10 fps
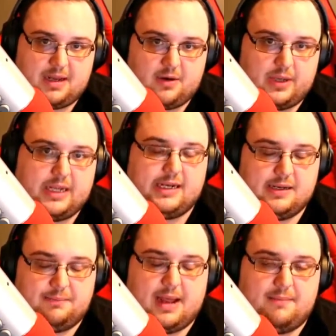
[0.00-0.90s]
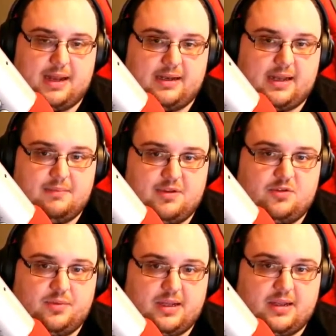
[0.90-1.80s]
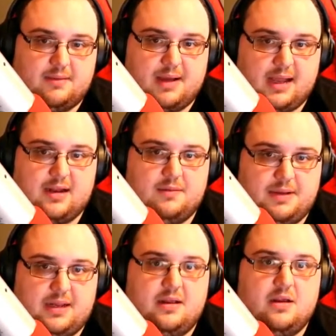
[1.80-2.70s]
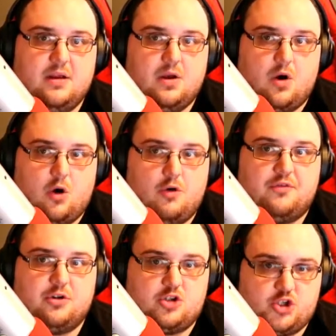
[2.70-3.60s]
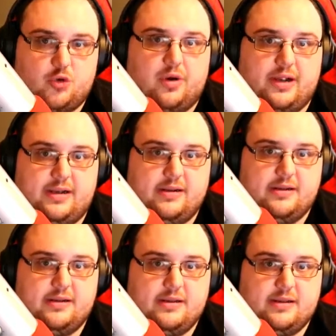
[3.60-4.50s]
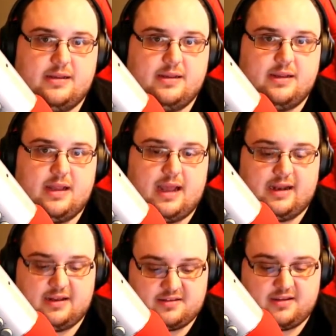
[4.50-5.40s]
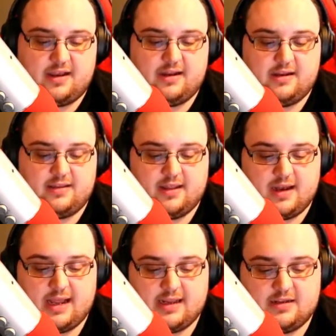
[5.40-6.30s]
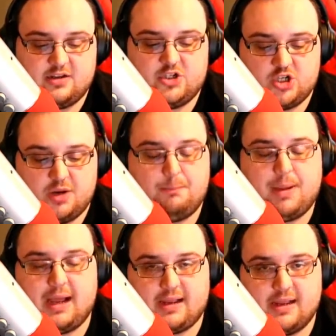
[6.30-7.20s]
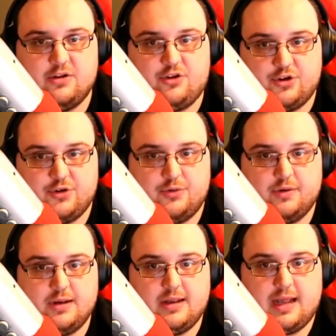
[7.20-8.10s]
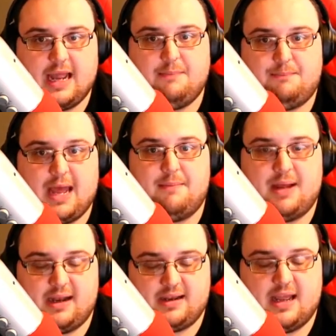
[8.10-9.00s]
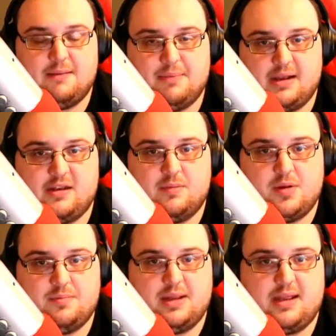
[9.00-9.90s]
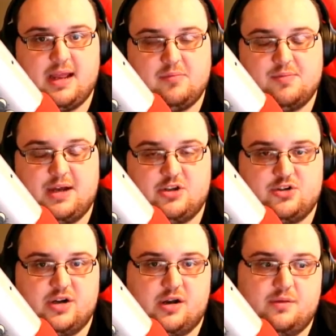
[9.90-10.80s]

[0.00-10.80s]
Are we going to get a Batman game this week? Am I going to be overjoyed and excited that I get to jump back into a Batman game by WB Games Montreal?